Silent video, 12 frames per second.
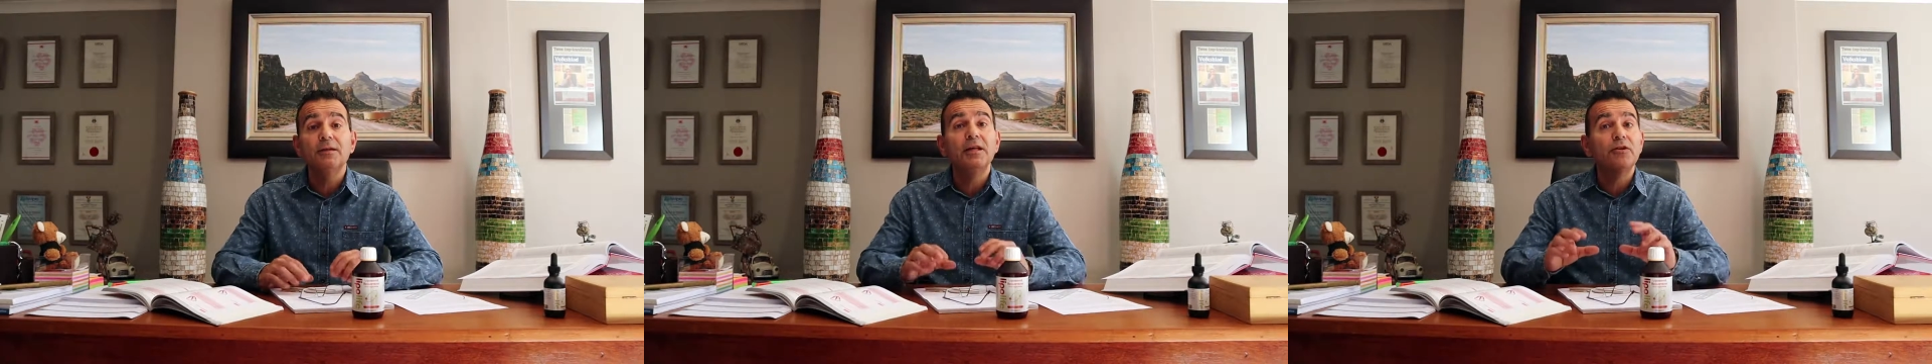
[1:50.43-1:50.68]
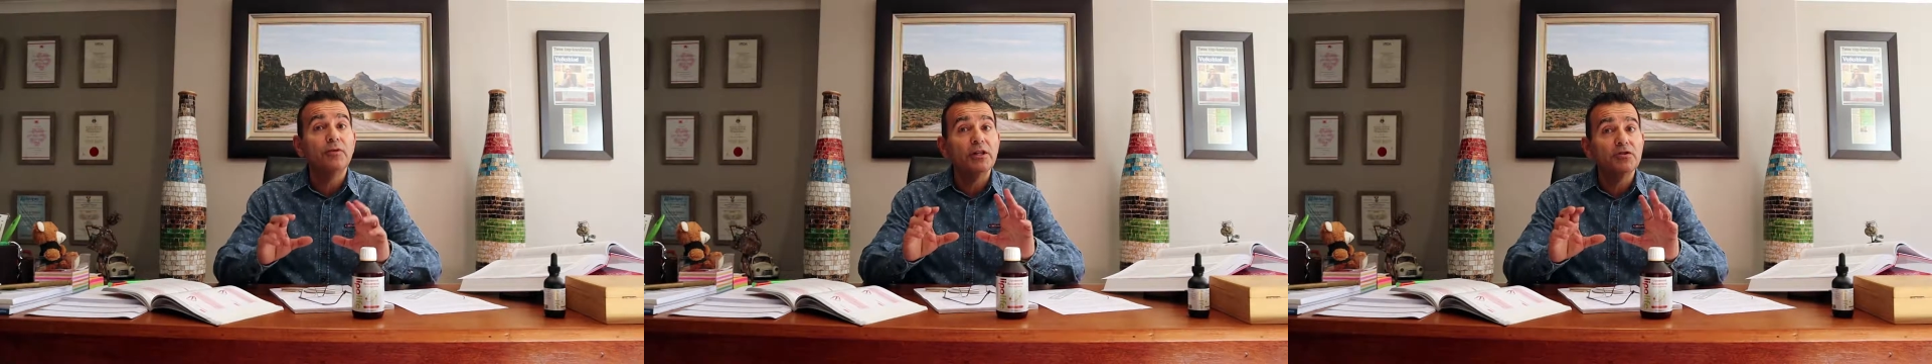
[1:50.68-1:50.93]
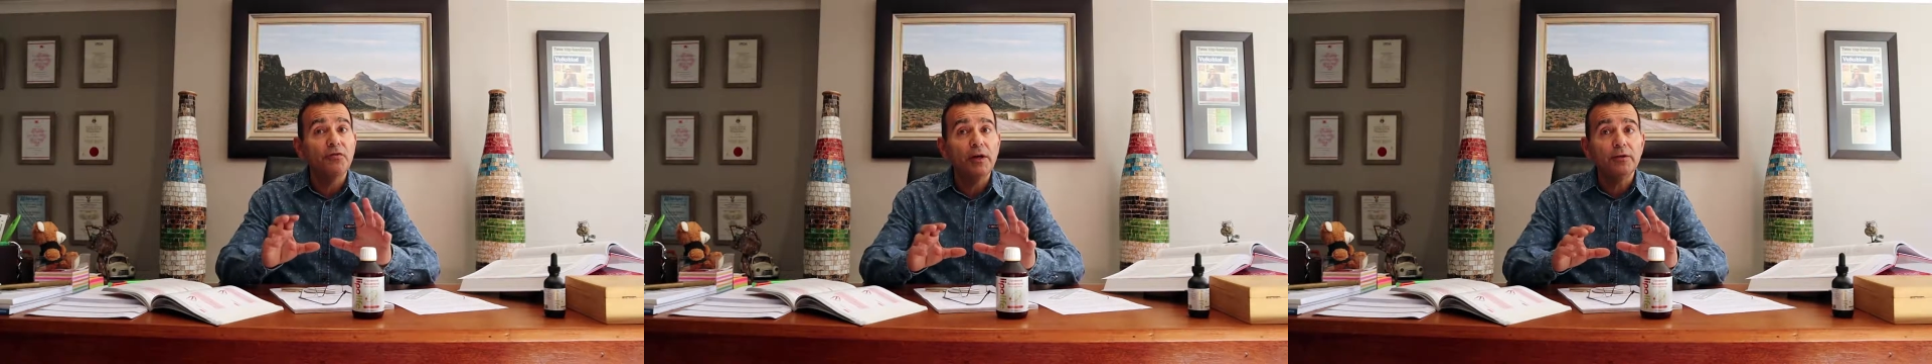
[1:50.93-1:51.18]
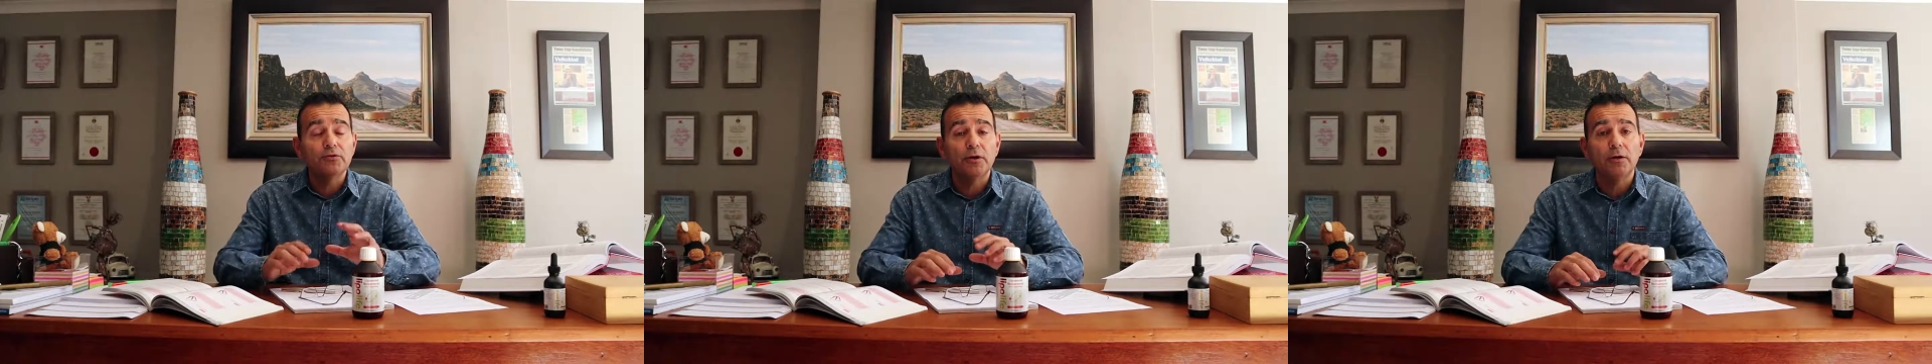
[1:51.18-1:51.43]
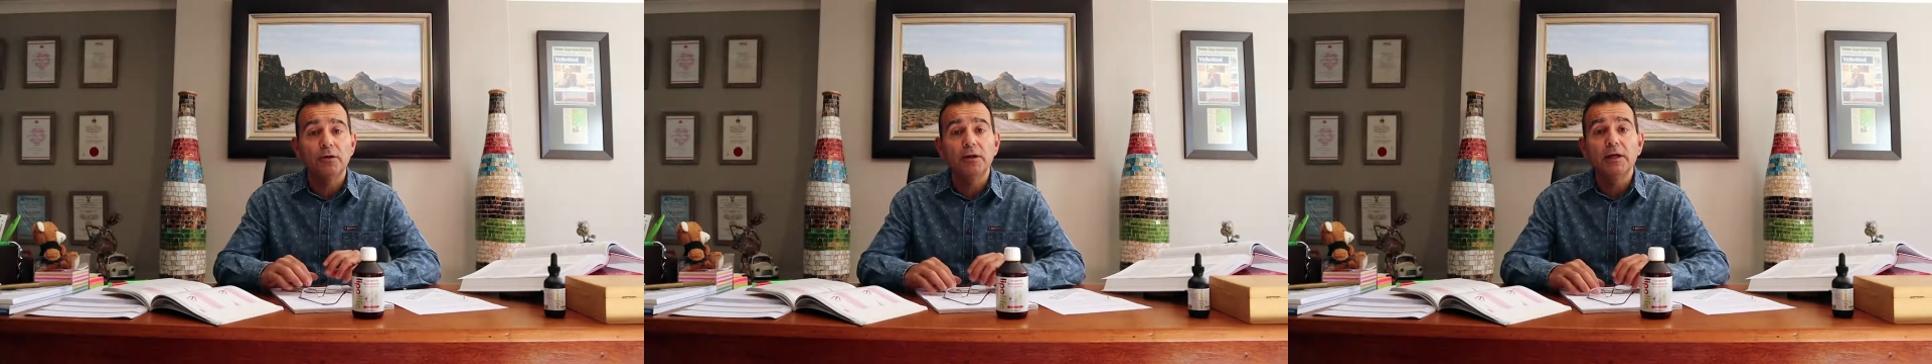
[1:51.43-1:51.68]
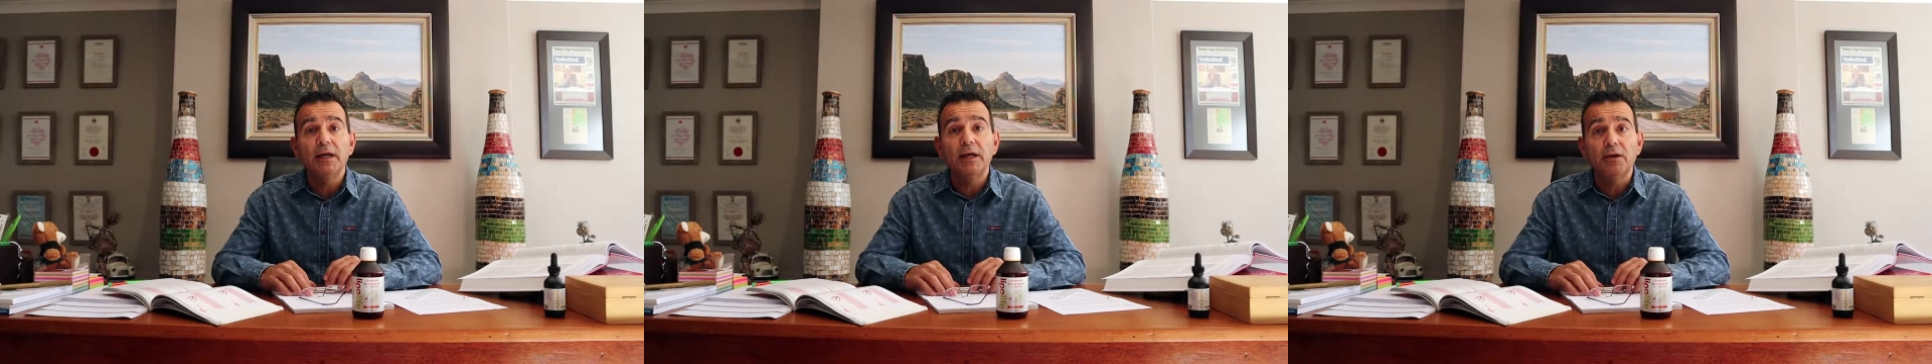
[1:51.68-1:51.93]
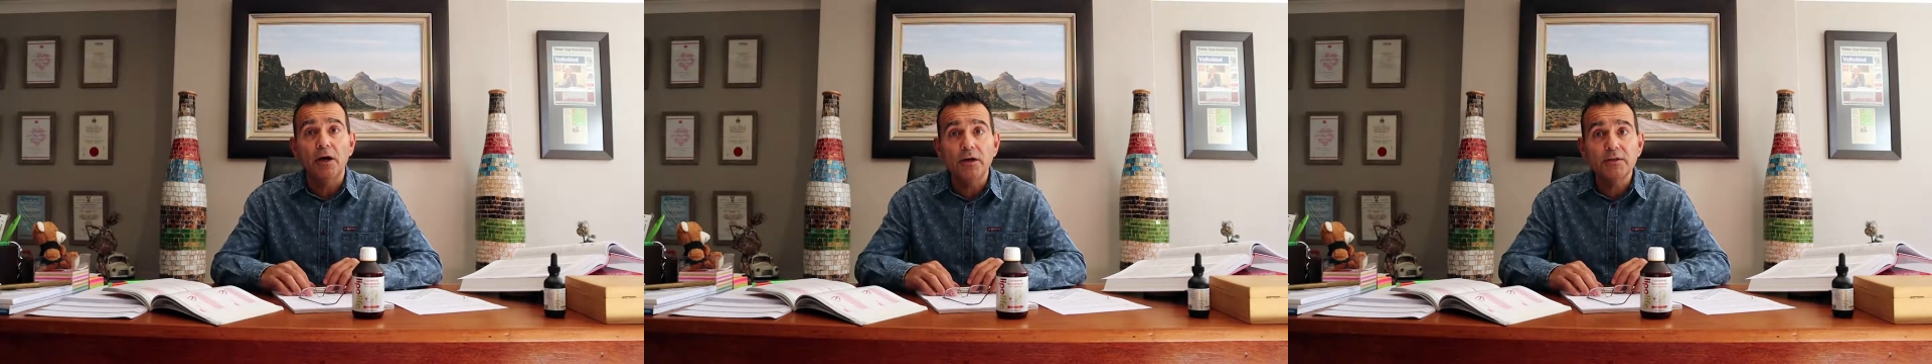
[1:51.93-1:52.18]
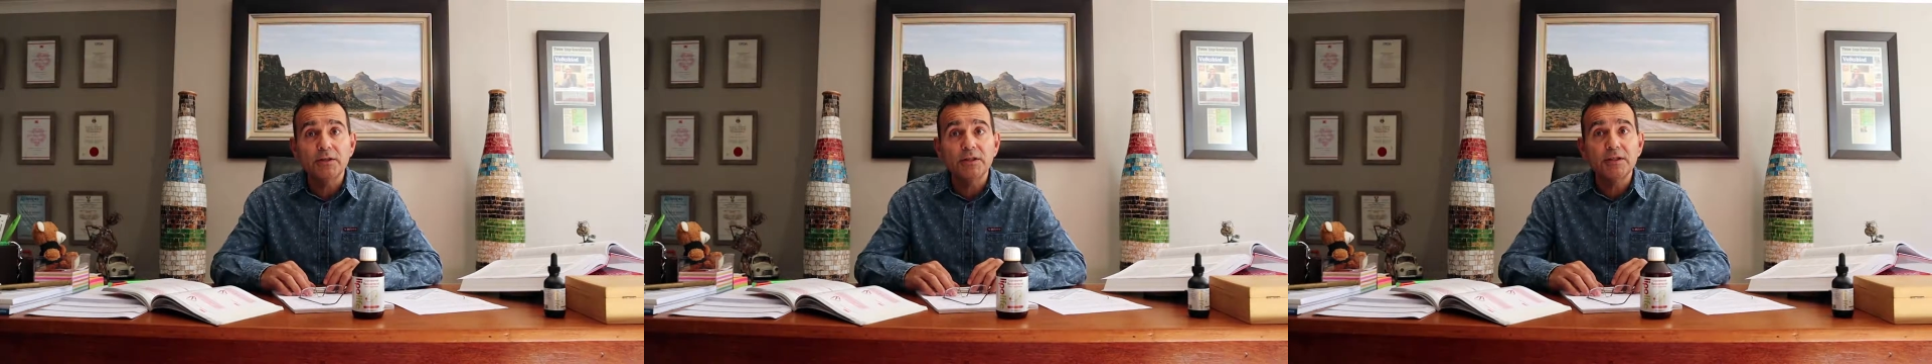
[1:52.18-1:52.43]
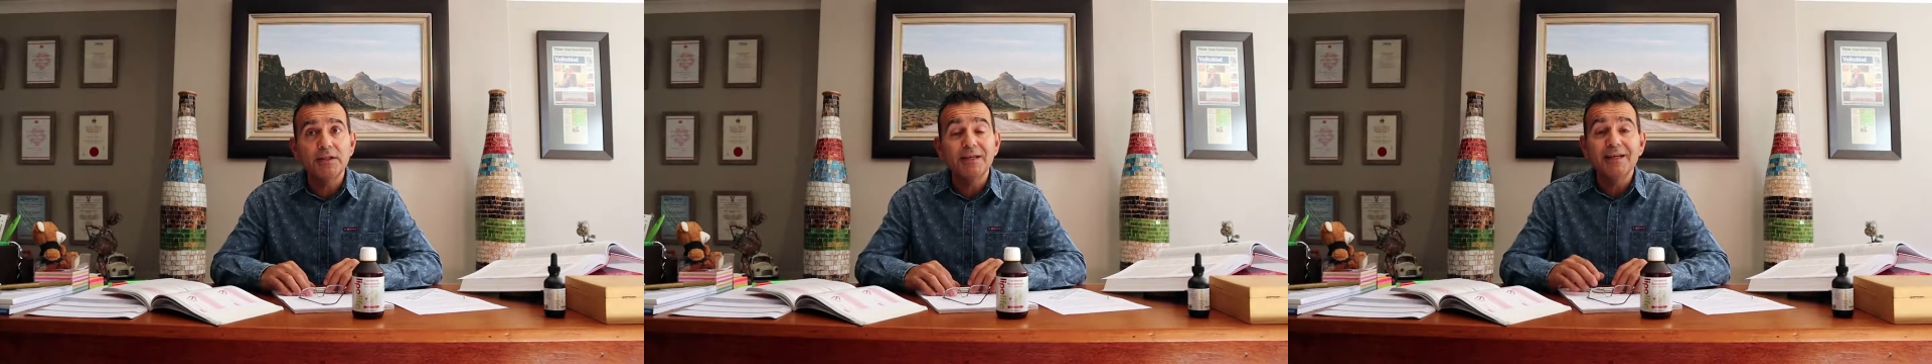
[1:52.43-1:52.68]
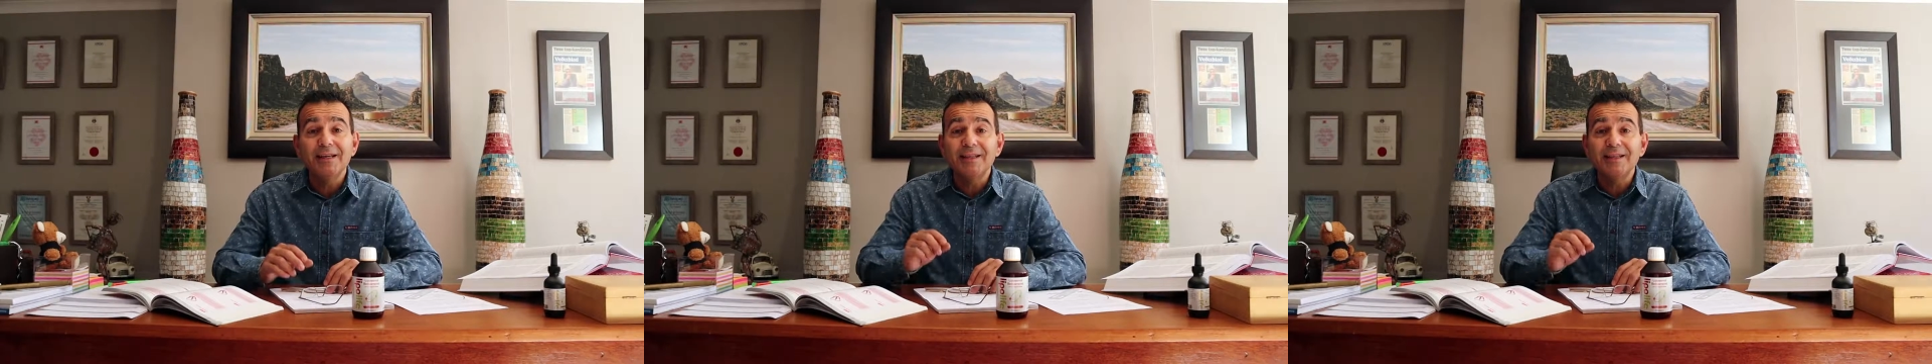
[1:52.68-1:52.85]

that resveratrol enhances